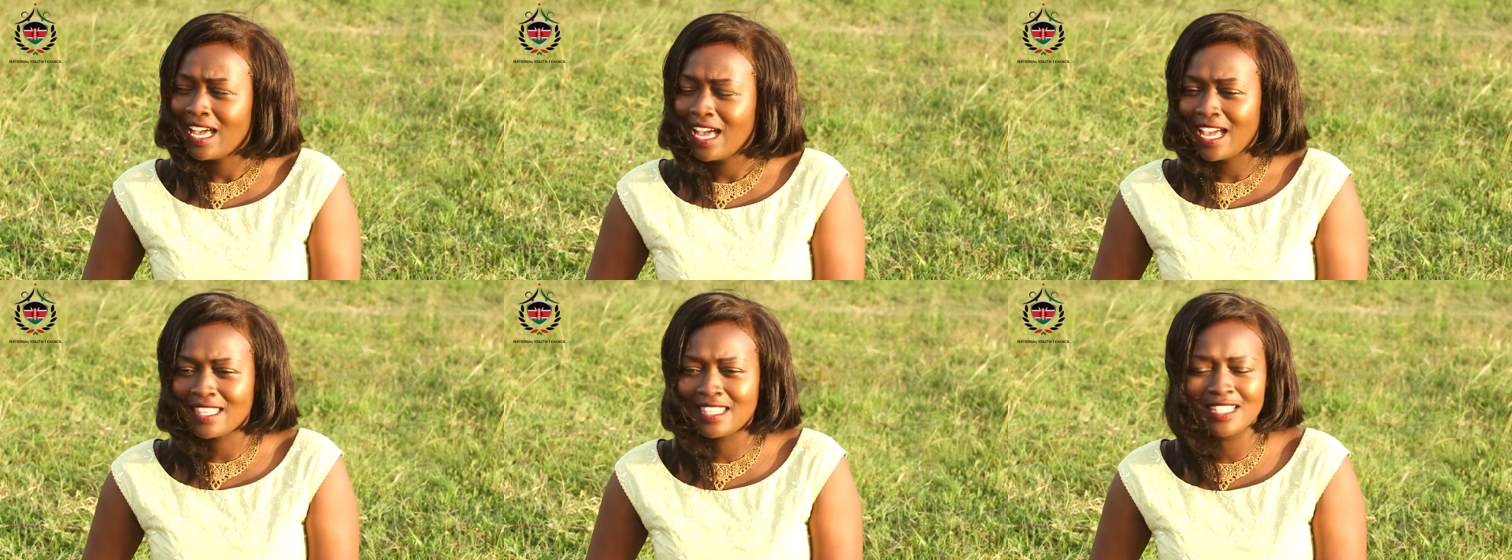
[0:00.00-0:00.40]

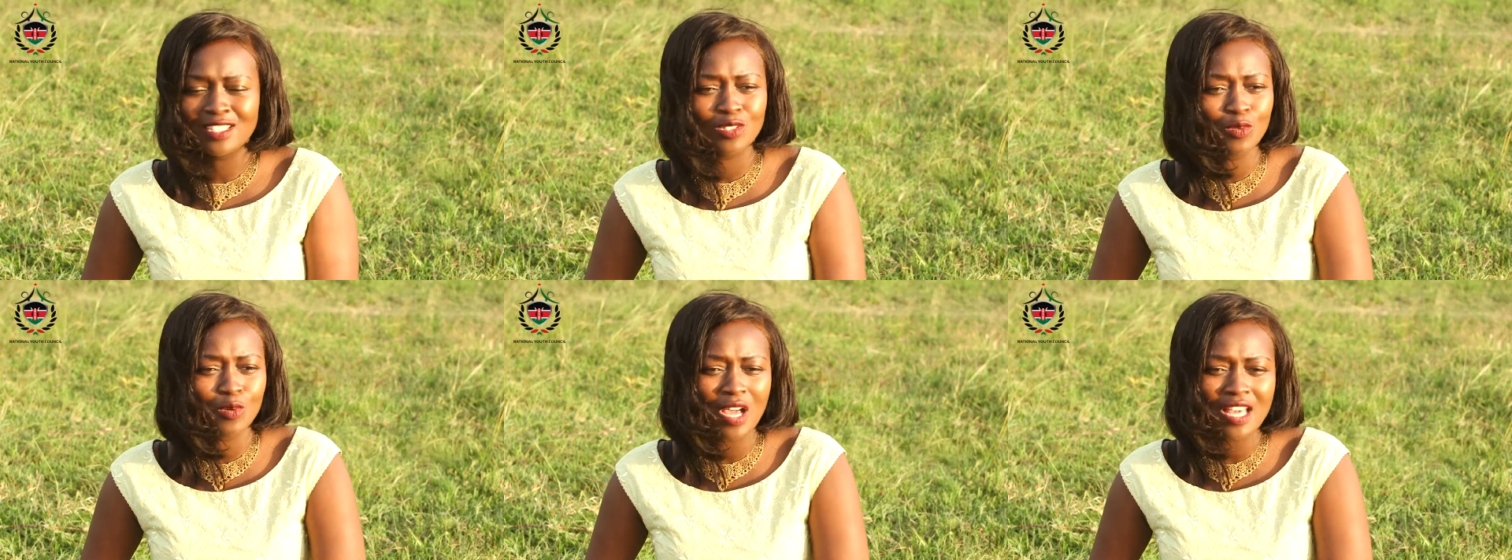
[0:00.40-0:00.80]
I think
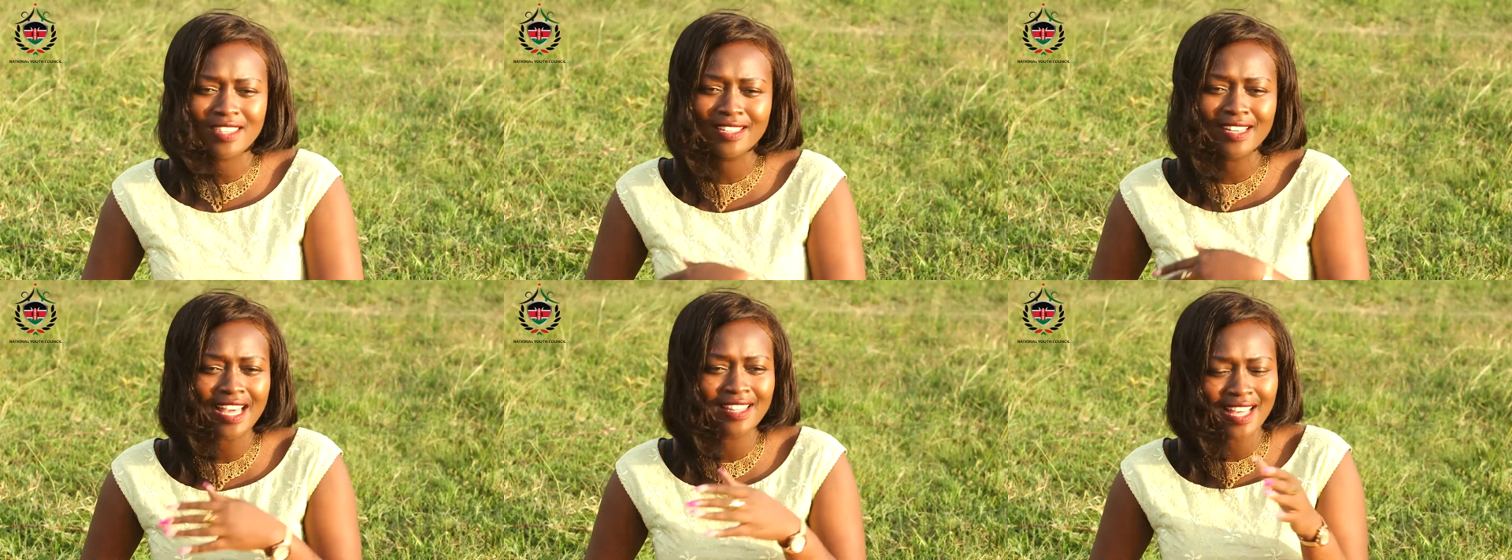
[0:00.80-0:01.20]

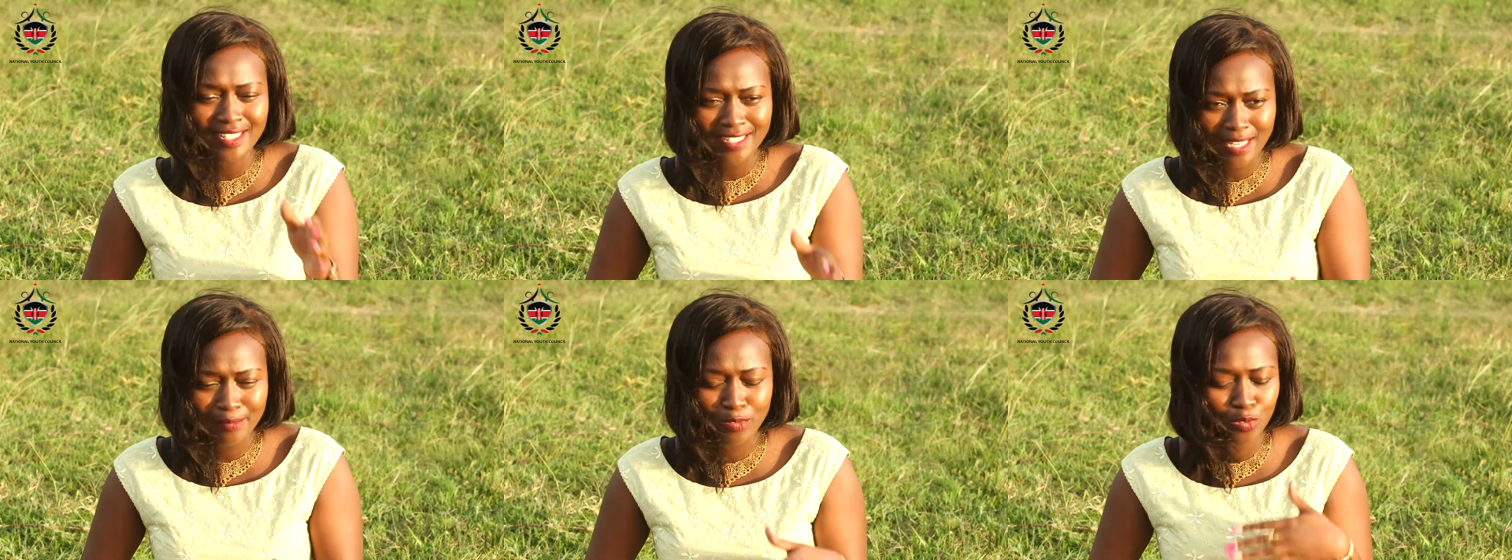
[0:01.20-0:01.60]
at that
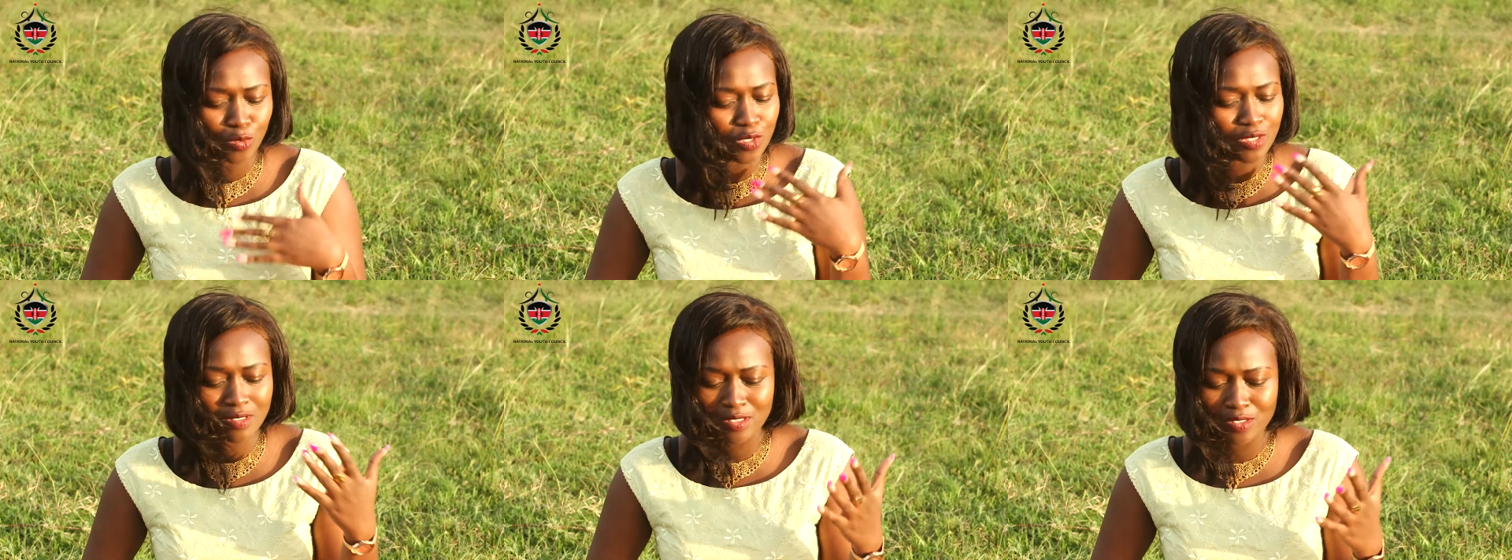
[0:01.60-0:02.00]
time she
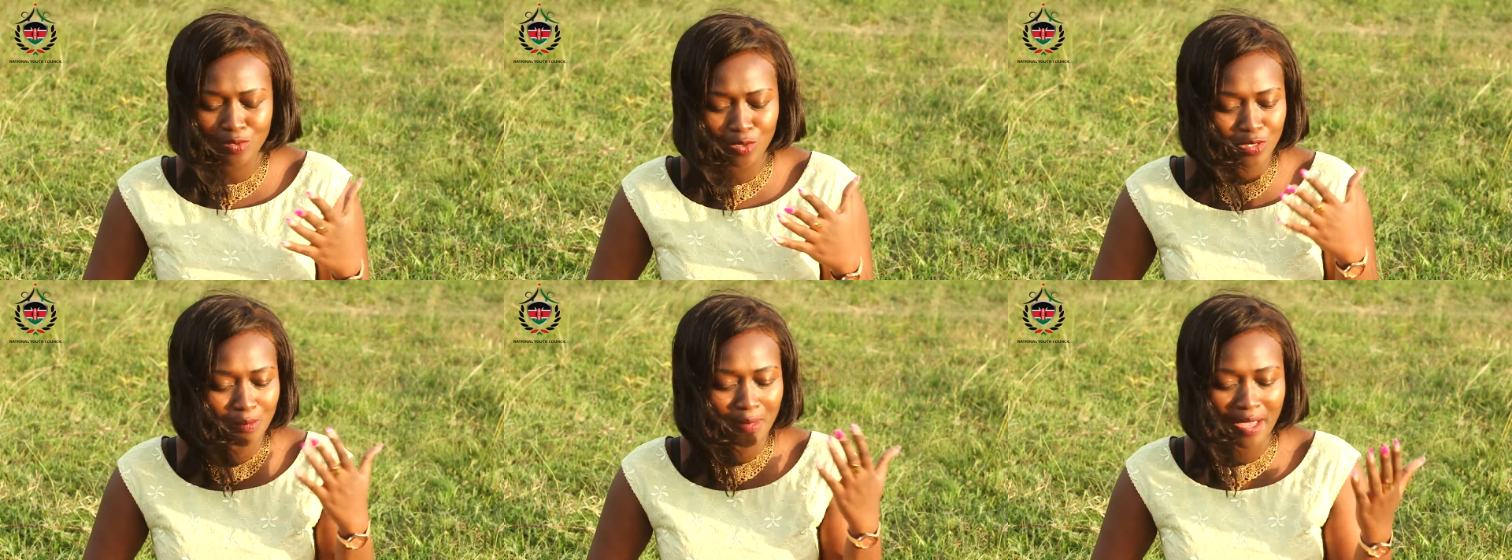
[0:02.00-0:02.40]

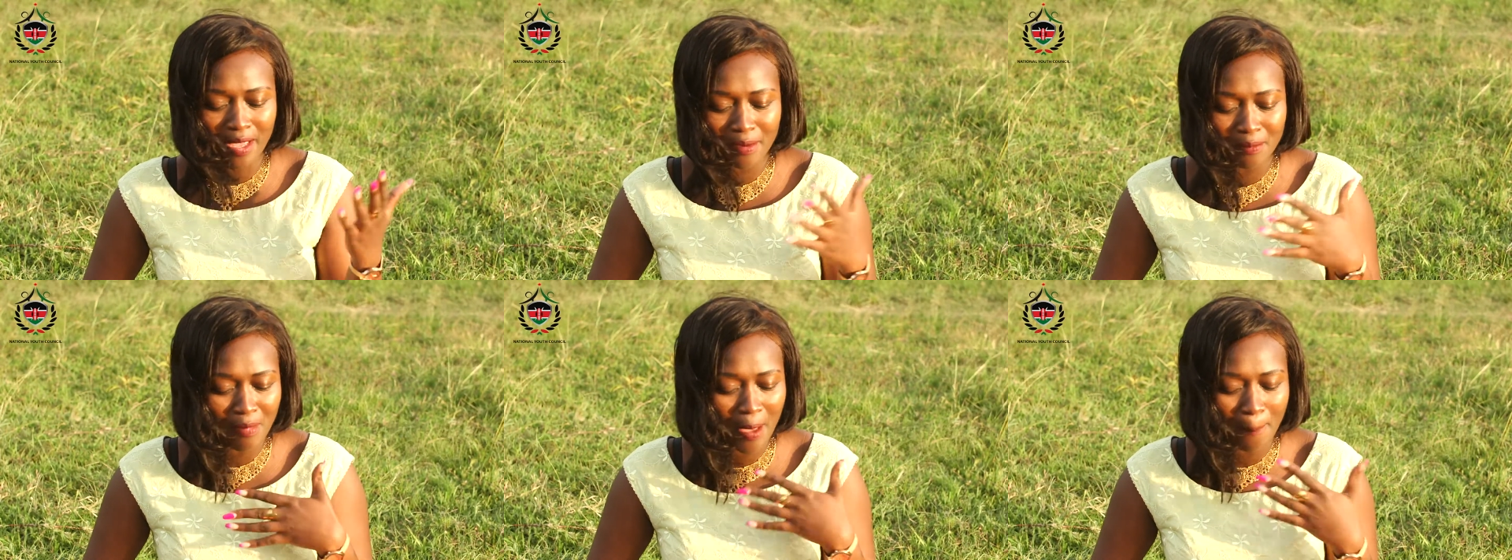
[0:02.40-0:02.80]
was
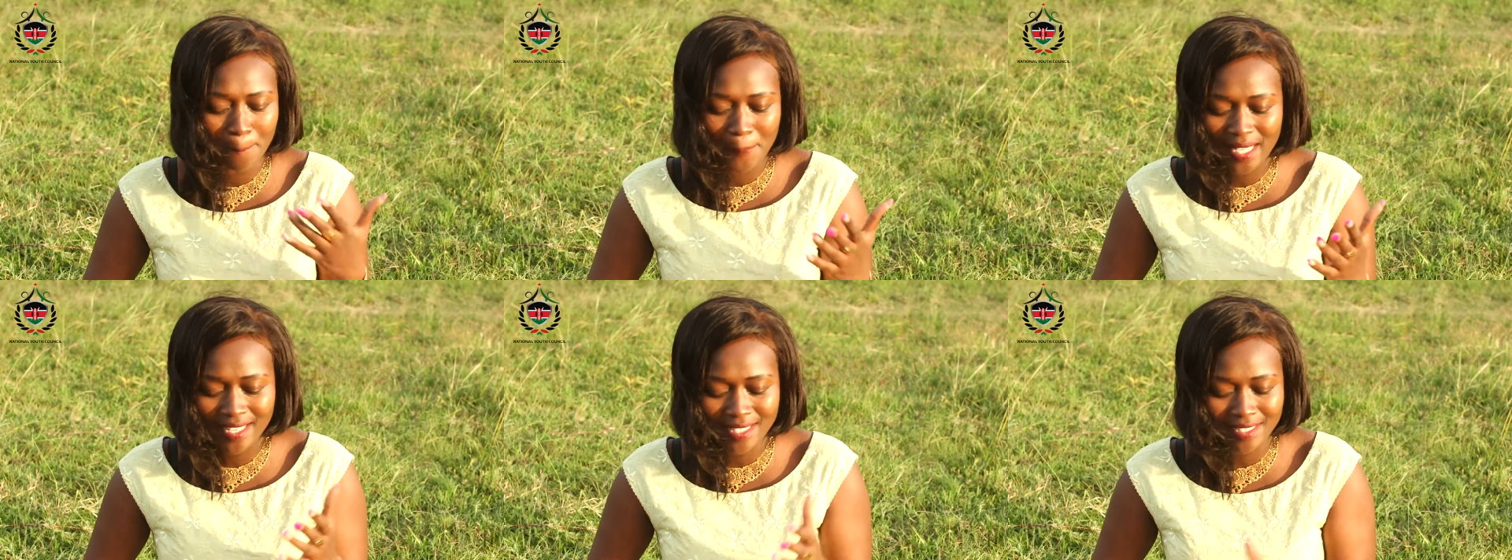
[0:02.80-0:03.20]
my
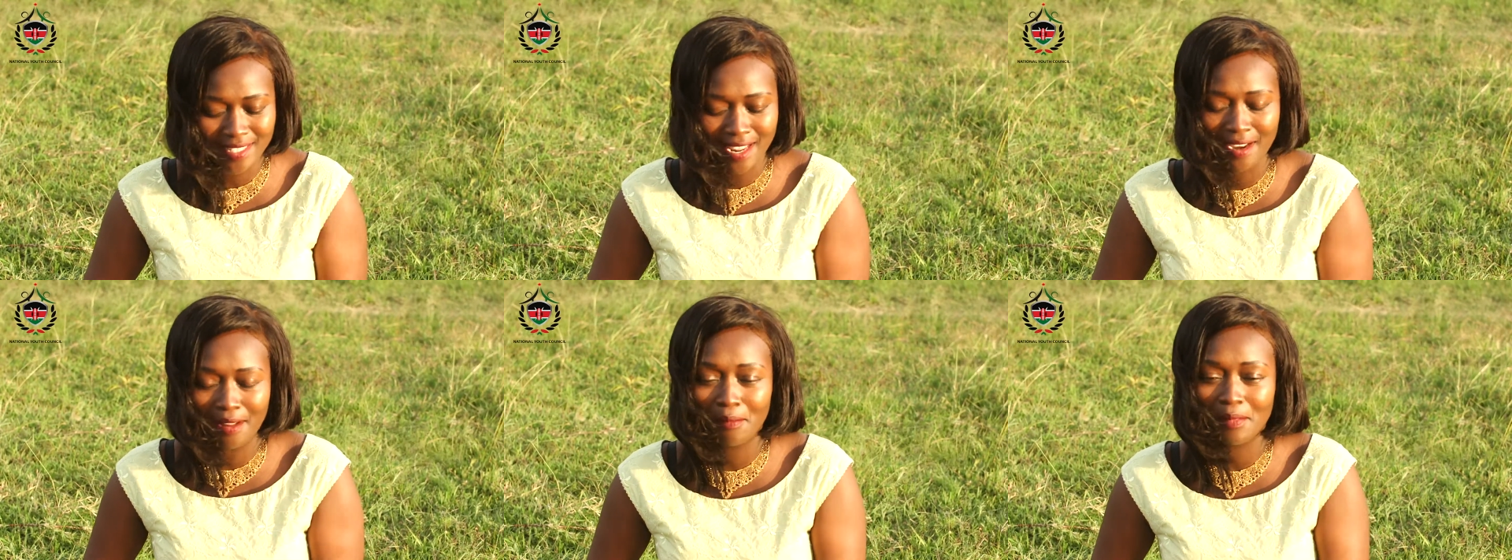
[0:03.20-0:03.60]
biggest
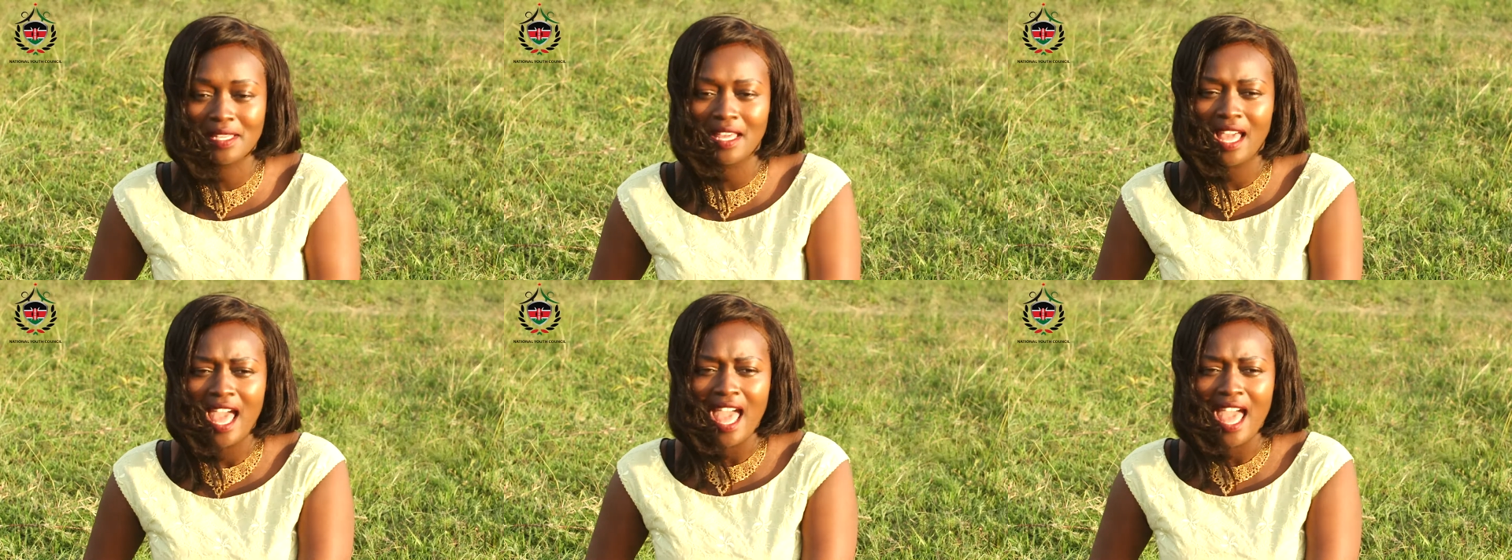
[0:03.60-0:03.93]
enemy.